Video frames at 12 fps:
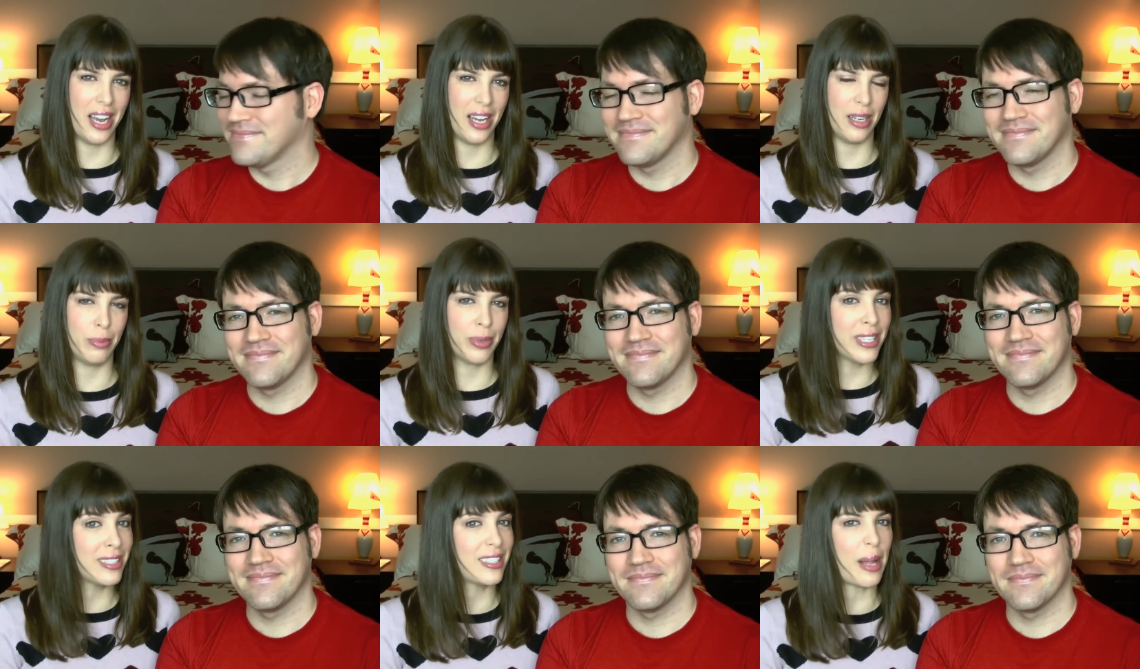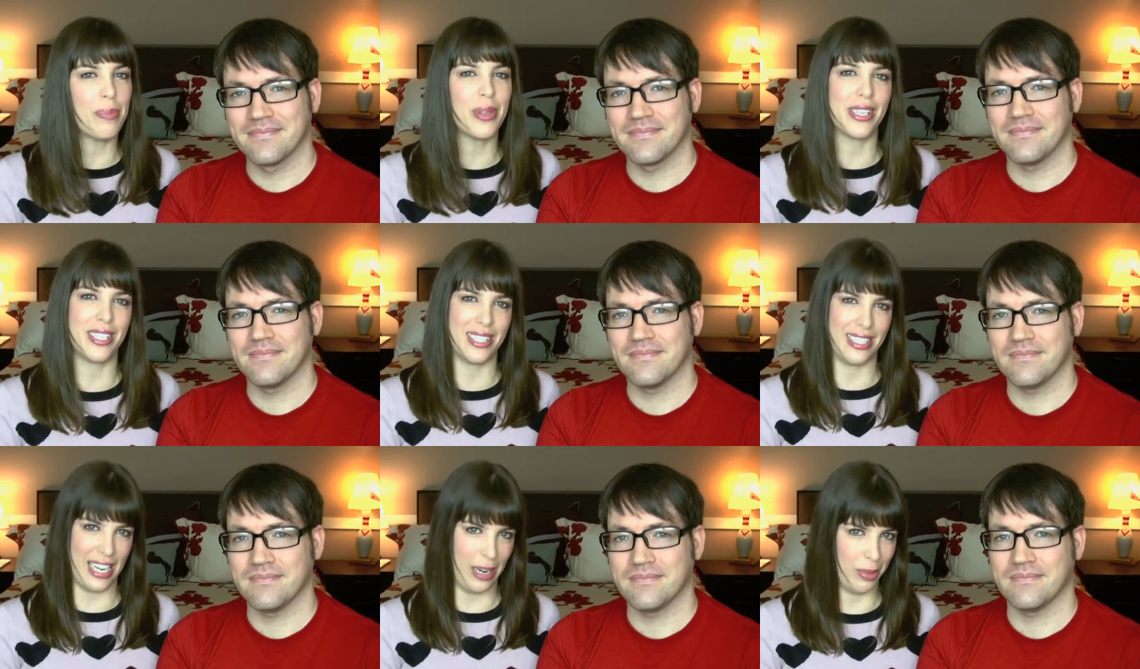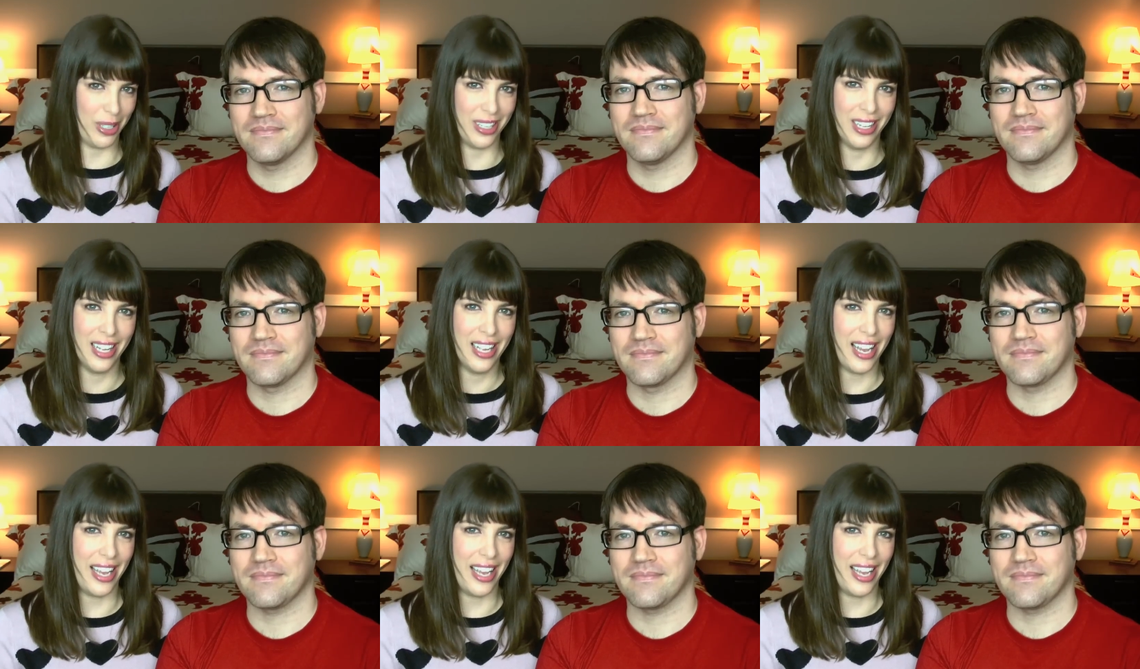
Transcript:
Speaker 1: uh, brings something to the table.